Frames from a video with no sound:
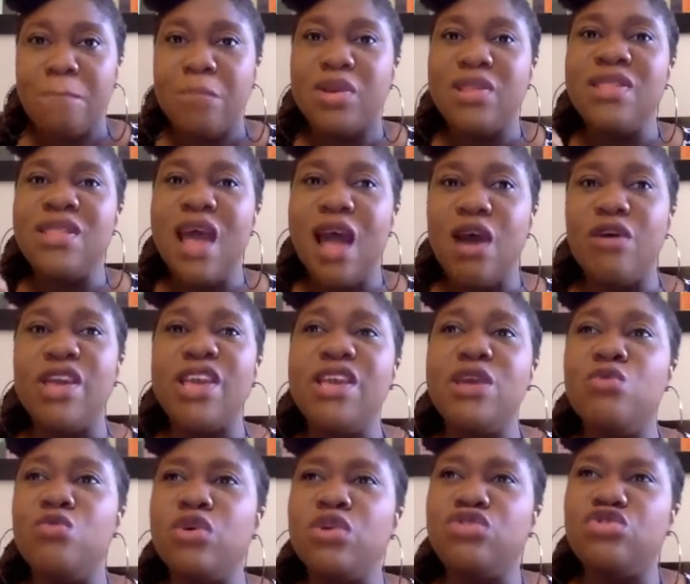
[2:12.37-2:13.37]
But now
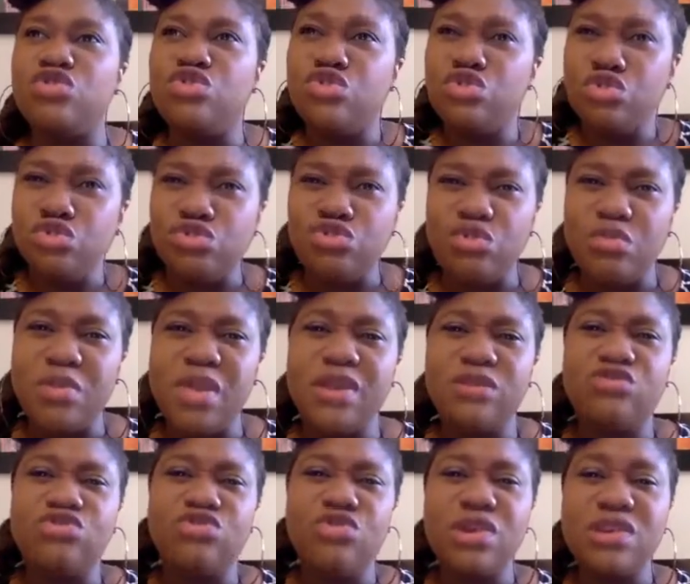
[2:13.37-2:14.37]
he wants you to
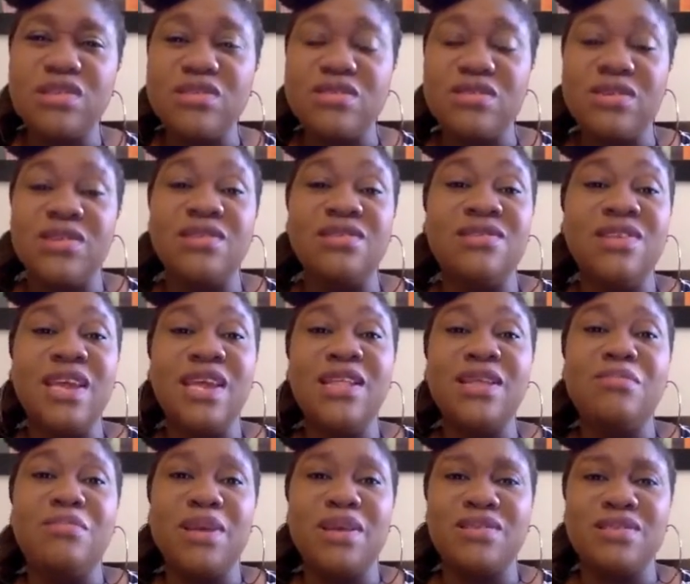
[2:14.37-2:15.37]
make choices on a
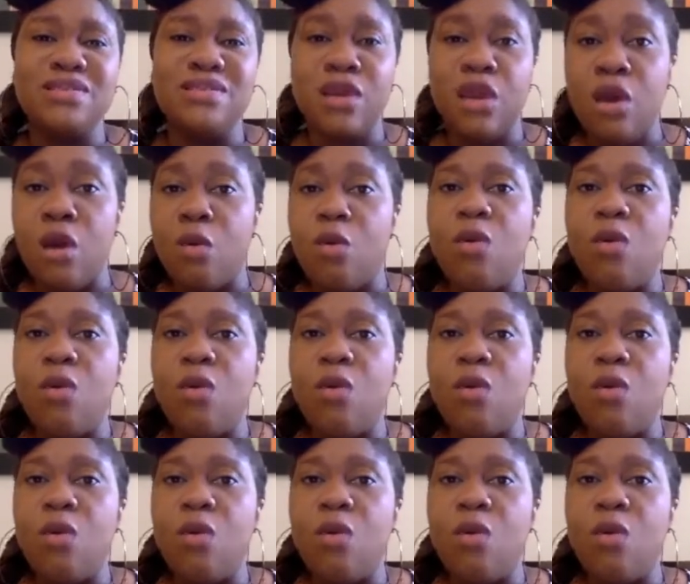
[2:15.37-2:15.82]
daily basis,